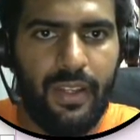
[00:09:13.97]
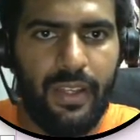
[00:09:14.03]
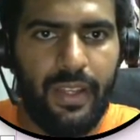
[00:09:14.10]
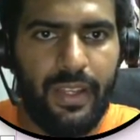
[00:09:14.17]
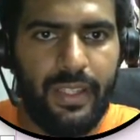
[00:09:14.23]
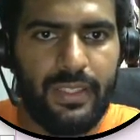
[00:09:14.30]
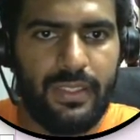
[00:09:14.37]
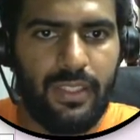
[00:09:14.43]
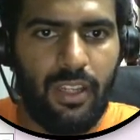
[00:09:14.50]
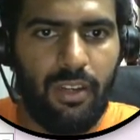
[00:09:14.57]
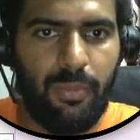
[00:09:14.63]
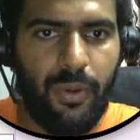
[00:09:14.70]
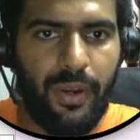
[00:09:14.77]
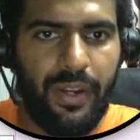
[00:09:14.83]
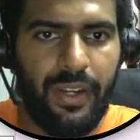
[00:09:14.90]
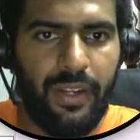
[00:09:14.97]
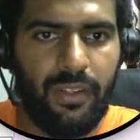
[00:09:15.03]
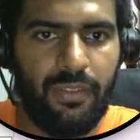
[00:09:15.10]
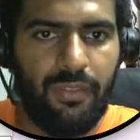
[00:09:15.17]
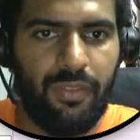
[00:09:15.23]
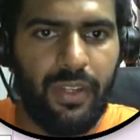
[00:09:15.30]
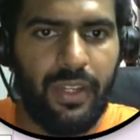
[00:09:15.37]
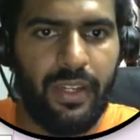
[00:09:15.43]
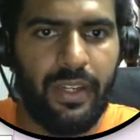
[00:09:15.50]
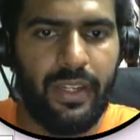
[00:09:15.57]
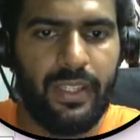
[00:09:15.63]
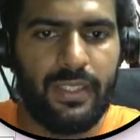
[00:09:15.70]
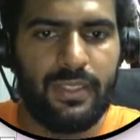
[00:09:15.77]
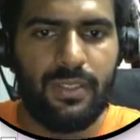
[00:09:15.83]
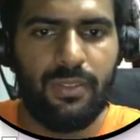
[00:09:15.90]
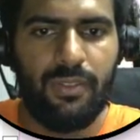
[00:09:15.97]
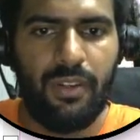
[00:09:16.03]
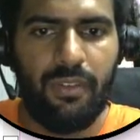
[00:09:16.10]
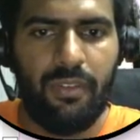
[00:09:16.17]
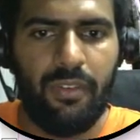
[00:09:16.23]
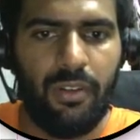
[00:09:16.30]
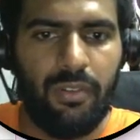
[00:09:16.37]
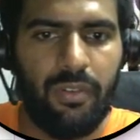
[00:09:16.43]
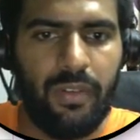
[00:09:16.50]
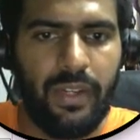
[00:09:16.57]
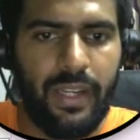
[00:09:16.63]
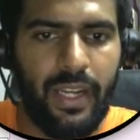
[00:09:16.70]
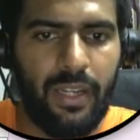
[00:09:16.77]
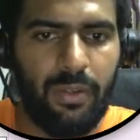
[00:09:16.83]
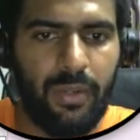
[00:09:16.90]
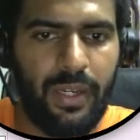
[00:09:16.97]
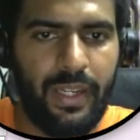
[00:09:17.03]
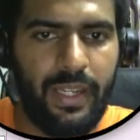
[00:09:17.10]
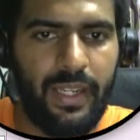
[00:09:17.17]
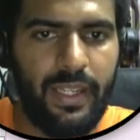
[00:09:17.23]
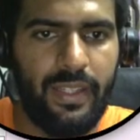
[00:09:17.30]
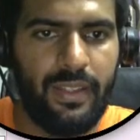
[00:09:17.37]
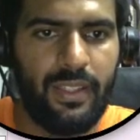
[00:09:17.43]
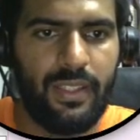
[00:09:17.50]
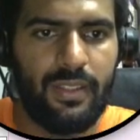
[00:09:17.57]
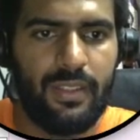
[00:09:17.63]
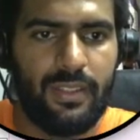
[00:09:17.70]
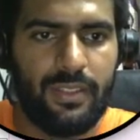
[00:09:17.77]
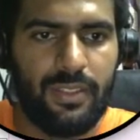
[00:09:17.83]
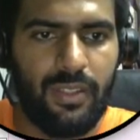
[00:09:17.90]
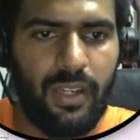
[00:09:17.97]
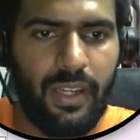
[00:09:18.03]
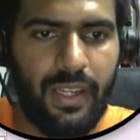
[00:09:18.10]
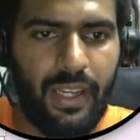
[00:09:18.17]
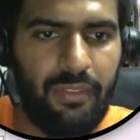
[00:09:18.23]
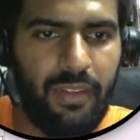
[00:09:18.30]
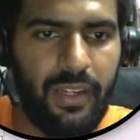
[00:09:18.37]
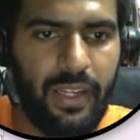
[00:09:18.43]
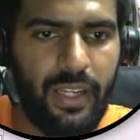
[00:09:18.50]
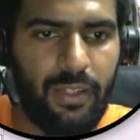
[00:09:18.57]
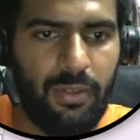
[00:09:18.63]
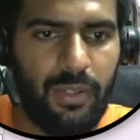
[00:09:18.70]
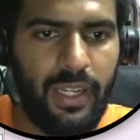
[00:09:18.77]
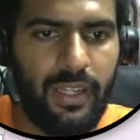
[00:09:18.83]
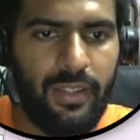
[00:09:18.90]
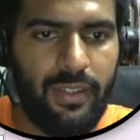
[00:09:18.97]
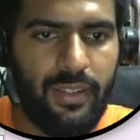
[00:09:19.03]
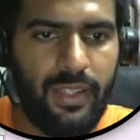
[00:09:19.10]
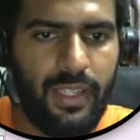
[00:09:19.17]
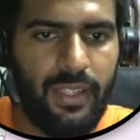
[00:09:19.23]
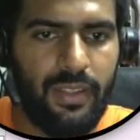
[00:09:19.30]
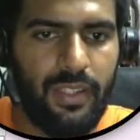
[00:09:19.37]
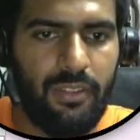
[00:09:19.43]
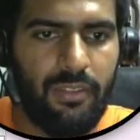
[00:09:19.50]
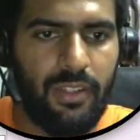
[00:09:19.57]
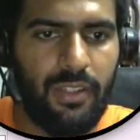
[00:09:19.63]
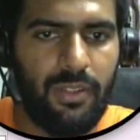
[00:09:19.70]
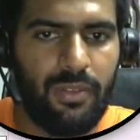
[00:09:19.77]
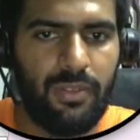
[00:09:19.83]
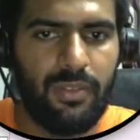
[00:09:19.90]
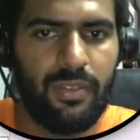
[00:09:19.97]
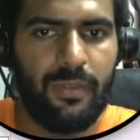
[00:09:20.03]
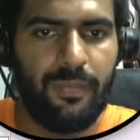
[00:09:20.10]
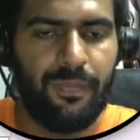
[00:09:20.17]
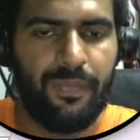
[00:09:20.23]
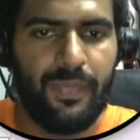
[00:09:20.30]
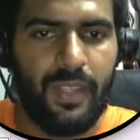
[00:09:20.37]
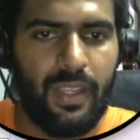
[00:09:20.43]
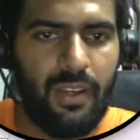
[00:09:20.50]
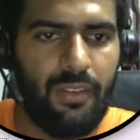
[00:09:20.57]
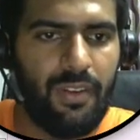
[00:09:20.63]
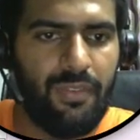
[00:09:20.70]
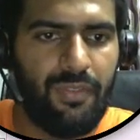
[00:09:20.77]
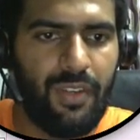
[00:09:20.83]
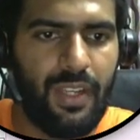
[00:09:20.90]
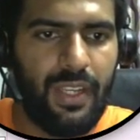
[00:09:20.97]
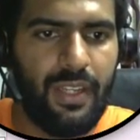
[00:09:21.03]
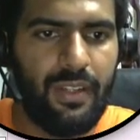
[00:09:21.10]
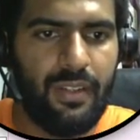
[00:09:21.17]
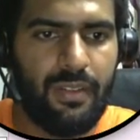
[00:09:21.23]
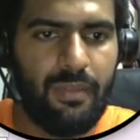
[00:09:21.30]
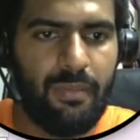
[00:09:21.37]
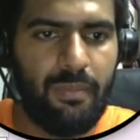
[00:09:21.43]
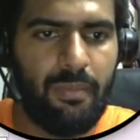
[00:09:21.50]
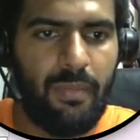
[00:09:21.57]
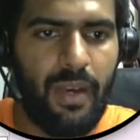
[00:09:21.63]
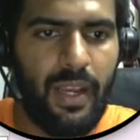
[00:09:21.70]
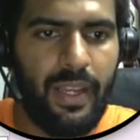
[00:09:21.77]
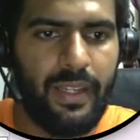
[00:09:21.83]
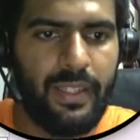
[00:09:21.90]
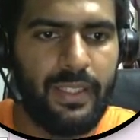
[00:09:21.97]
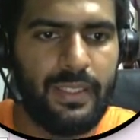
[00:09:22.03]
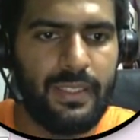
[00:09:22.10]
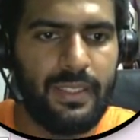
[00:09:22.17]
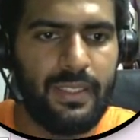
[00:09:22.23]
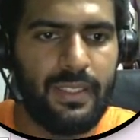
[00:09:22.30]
is now pointing to 15 index. So what we will do, we will calculate the length. So again we'll calculate length equal to 15 minus